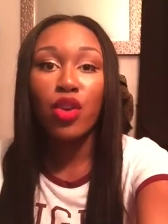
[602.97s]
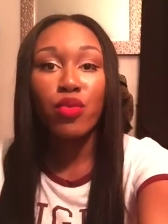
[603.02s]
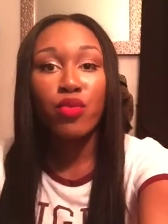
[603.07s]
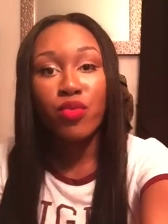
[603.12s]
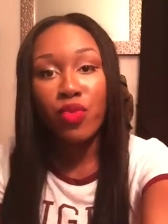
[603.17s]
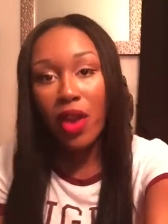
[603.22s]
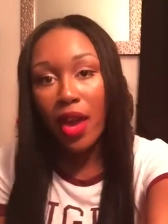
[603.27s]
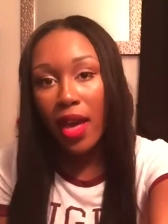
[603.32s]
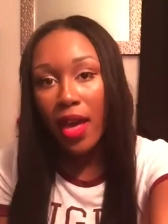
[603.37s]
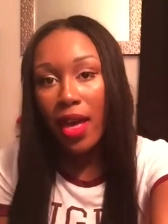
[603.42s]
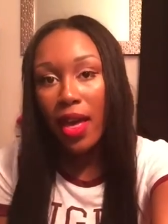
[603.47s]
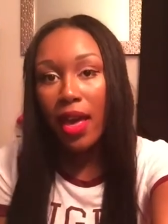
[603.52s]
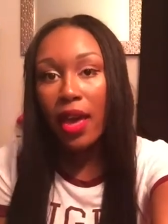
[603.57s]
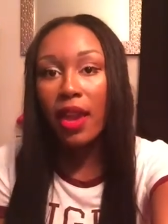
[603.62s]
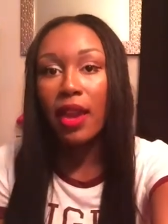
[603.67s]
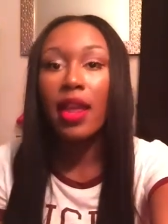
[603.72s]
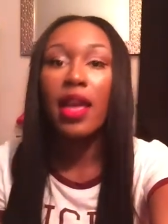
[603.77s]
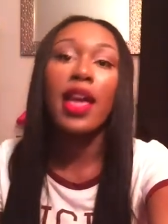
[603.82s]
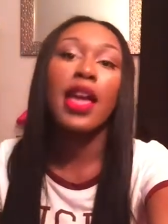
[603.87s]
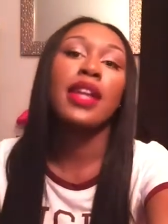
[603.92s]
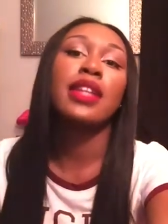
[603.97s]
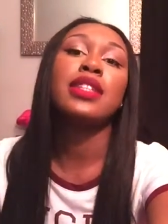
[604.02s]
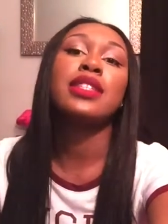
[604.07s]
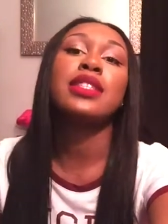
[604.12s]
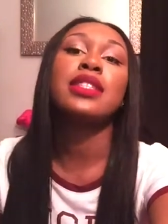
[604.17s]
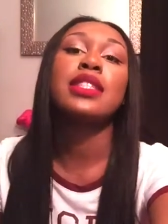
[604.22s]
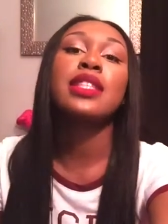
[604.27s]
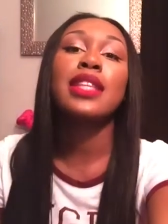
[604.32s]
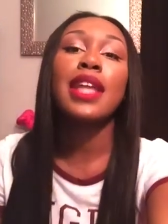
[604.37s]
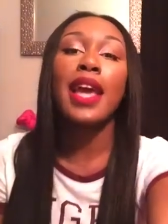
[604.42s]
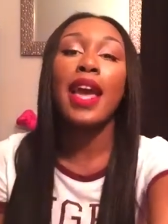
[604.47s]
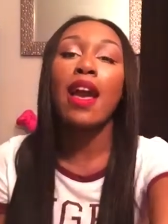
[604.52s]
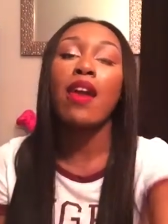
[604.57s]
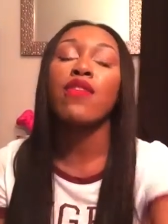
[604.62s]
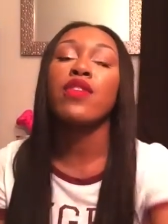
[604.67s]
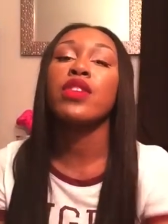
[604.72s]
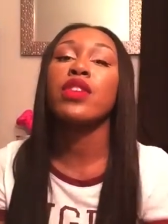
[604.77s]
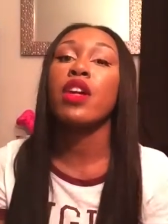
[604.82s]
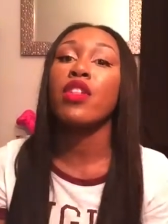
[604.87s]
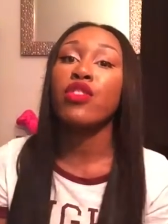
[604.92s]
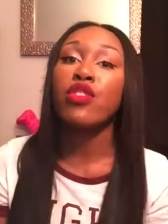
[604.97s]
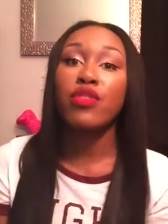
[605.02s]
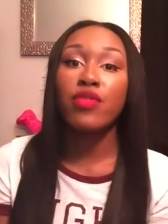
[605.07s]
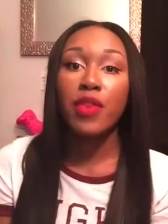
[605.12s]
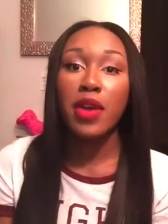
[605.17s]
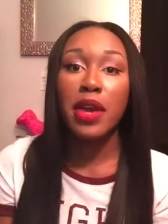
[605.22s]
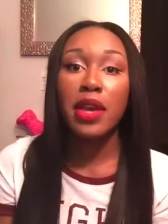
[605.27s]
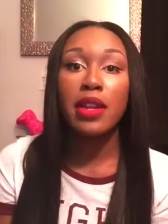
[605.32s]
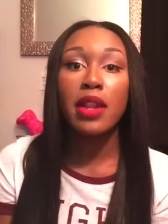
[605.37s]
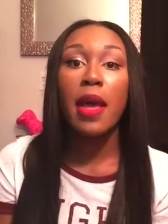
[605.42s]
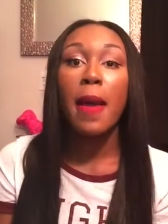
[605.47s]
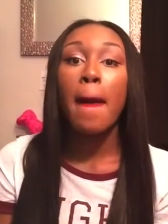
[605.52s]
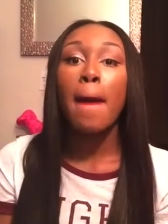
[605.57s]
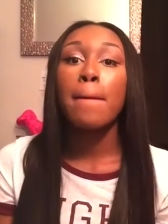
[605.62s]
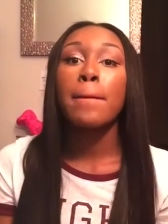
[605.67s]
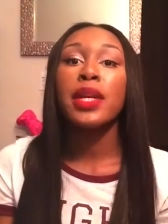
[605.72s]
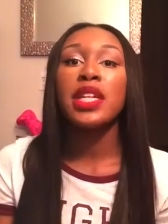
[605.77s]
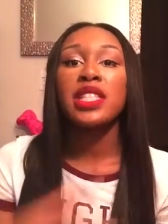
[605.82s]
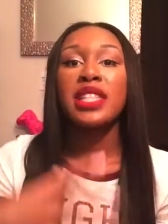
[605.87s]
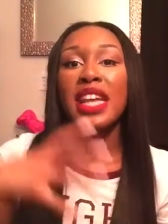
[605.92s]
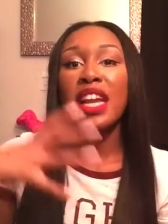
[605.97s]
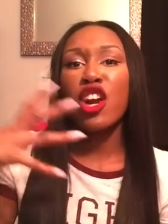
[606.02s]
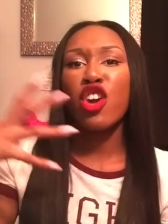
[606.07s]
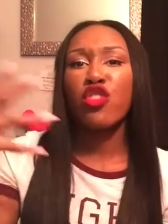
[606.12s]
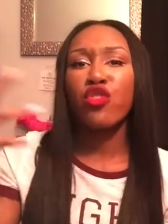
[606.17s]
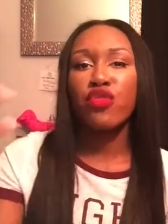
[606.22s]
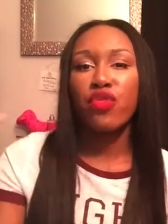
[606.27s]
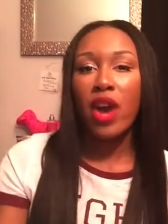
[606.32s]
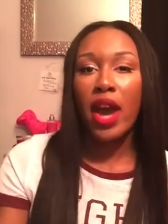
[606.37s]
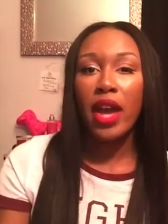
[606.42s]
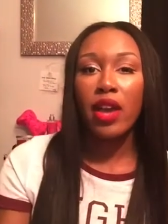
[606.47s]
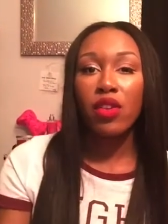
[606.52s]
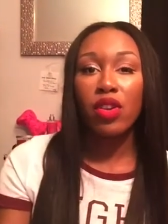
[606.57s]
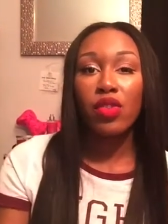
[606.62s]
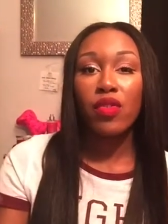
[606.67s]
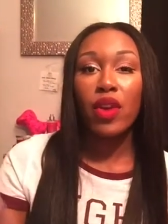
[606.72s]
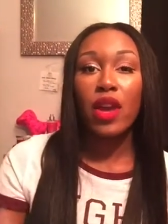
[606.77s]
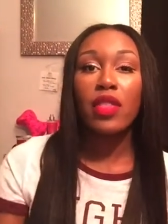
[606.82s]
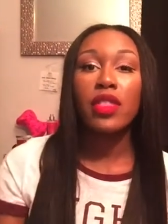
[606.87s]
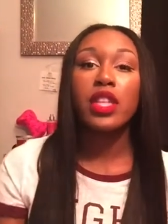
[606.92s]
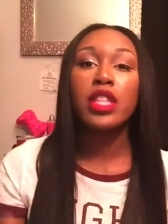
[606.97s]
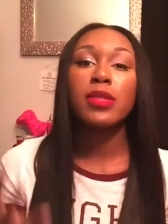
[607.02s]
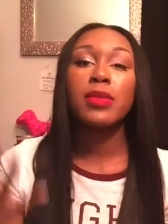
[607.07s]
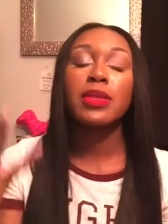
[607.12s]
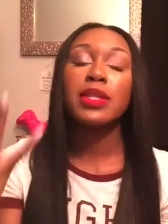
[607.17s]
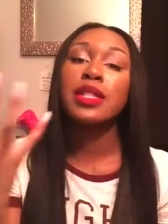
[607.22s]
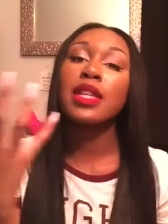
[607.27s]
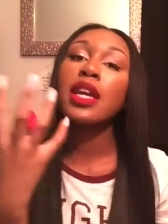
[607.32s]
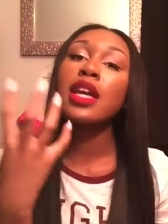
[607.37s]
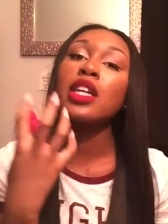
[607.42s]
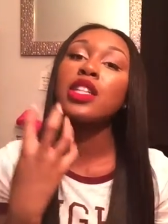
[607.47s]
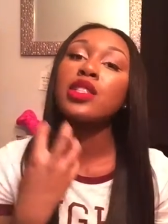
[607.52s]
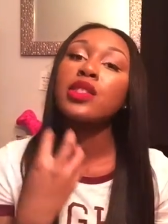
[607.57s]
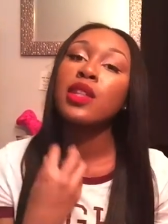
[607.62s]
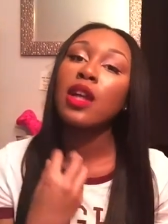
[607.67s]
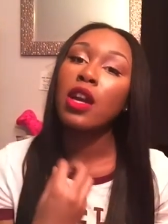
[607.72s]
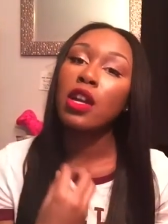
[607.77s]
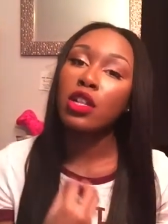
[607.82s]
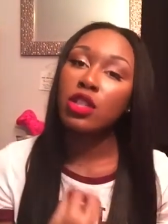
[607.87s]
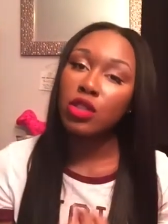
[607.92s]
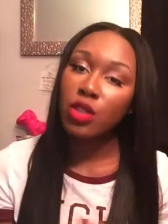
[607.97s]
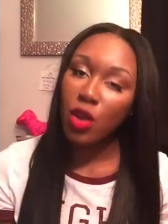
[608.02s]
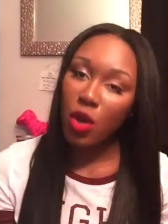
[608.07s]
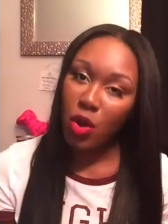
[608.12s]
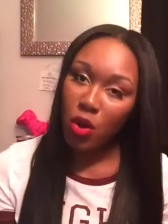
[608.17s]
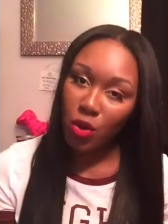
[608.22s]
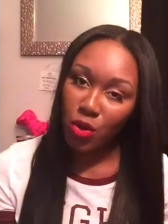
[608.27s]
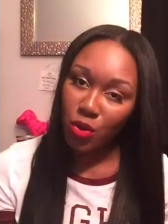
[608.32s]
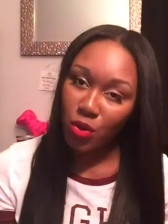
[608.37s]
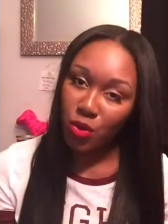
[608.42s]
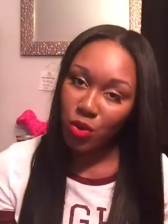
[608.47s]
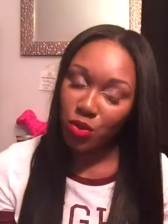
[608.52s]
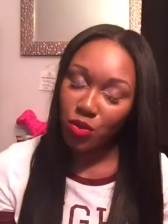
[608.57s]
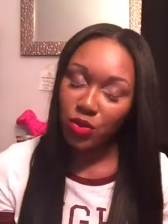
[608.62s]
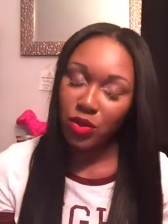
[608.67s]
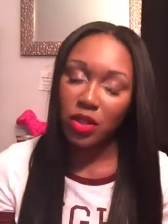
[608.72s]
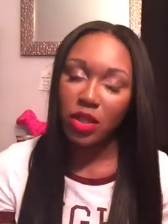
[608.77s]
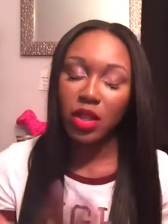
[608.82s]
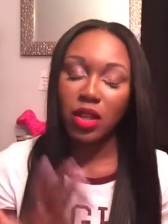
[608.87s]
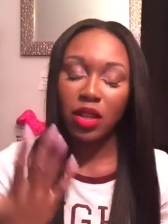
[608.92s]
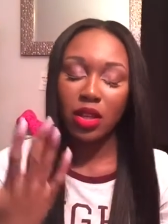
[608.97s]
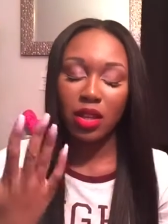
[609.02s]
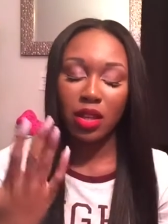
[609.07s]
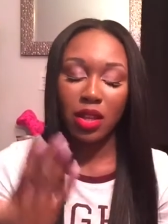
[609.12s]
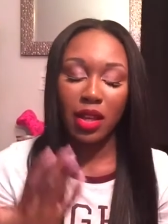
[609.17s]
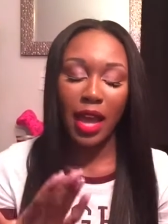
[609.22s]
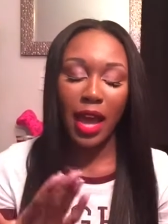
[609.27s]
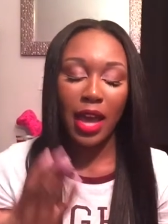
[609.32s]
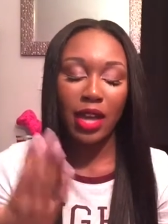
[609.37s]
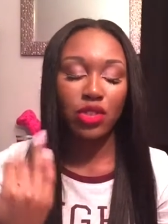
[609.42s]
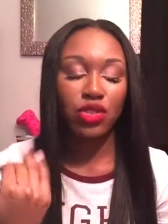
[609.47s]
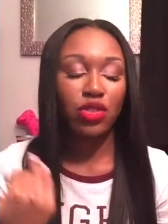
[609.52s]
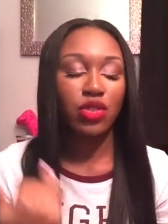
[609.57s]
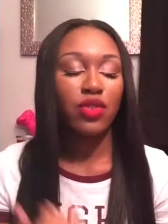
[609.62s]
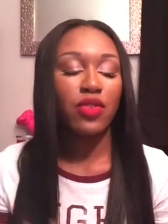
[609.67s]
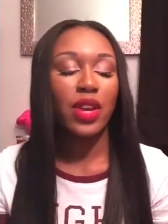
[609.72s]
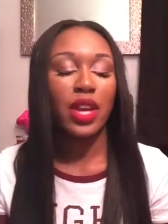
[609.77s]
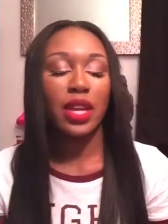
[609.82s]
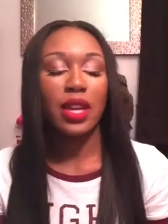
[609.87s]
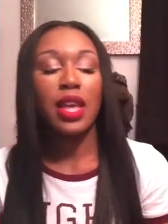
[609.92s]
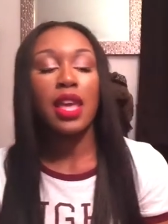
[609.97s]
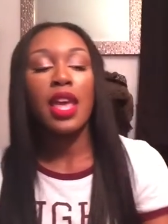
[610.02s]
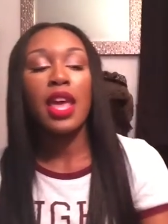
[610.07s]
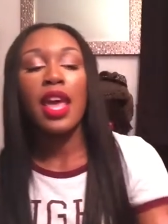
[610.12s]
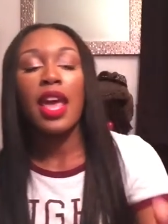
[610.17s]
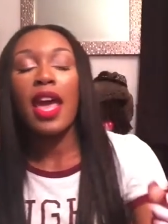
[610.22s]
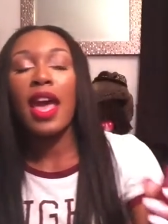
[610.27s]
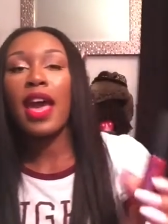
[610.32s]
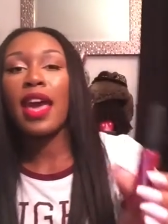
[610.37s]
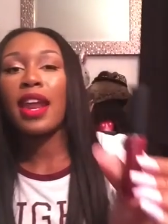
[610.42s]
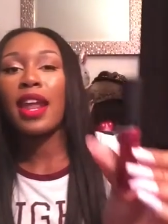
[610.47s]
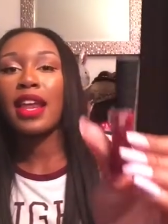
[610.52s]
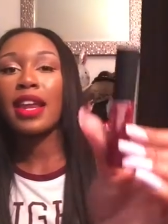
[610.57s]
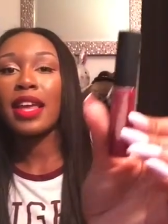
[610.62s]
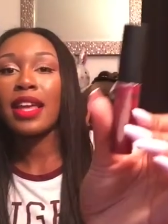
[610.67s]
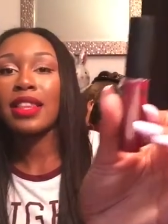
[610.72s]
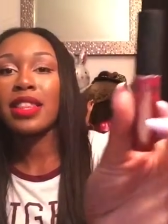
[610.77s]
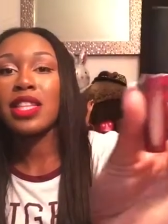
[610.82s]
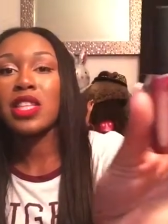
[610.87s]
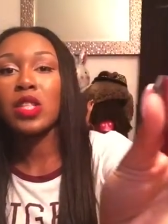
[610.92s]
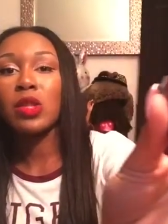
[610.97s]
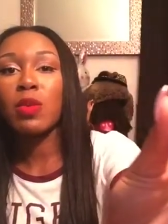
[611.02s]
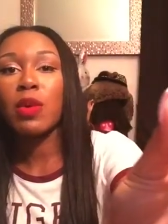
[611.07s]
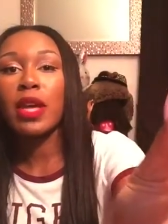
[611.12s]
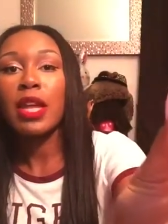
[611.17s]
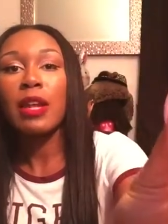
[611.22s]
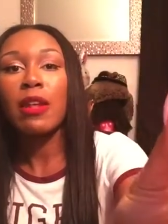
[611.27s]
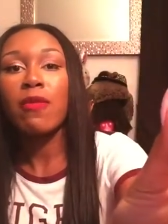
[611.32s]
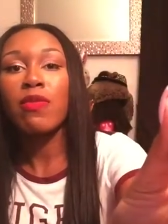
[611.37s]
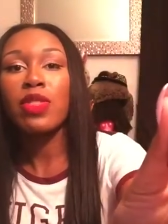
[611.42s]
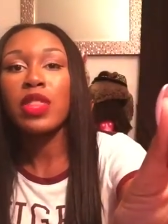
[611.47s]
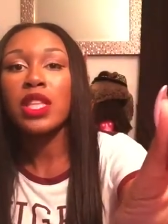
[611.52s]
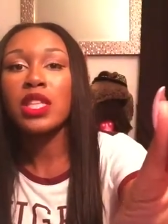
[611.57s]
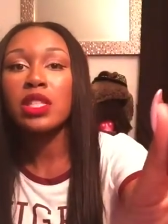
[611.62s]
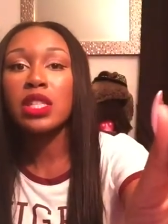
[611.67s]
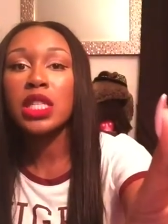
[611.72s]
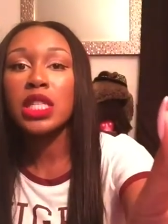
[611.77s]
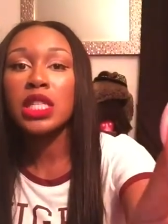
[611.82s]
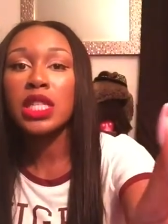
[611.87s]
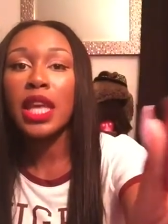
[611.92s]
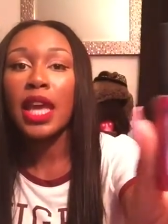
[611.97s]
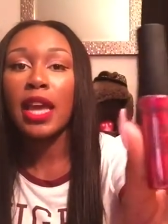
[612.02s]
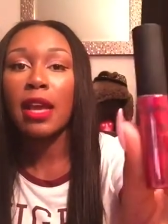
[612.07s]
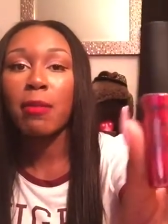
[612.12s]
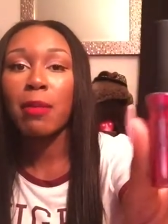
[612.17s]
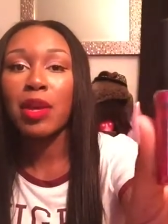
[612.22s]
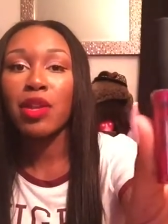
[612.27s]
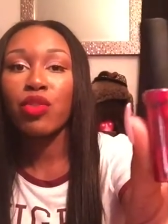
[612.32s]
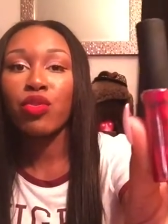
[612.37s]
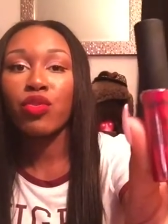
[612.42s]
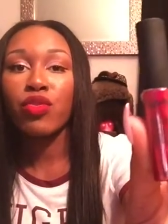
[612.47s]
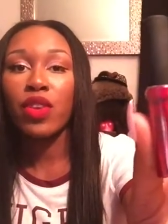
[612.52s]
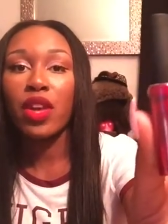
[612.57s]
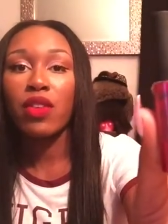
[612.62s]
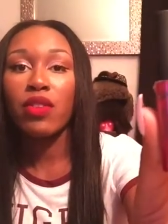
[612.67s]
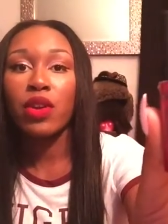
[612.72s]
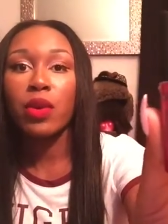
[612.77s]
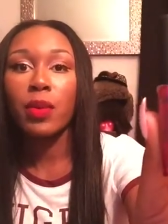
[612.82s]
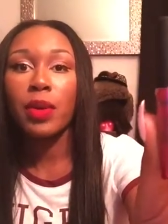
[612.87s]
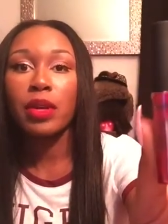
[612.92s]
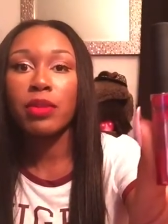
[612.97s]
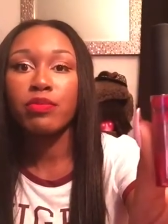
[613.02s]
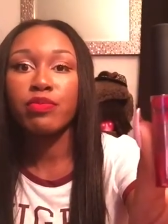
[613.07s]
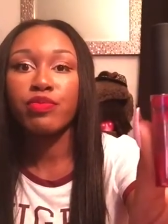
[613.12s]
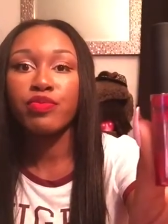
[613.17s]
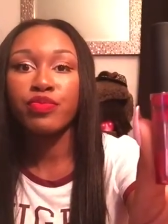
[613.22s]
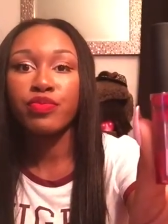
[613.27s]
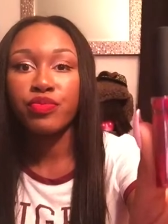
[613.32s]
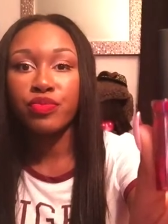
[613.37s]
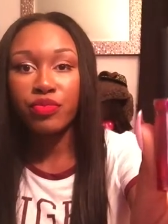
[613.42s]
a red and it's, they have another red, but it's like a fiery red. This one's like a dark tone casual red. And I like this one. This is like my new favorite one.